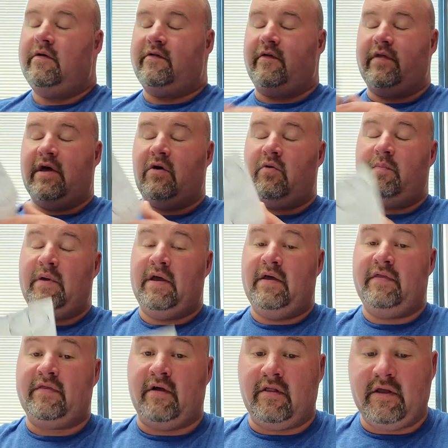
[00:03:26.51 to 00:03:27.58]
So that would be,
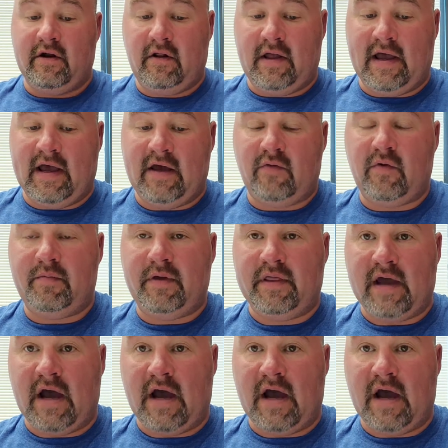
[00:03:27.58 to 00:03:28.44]
the little hand would be the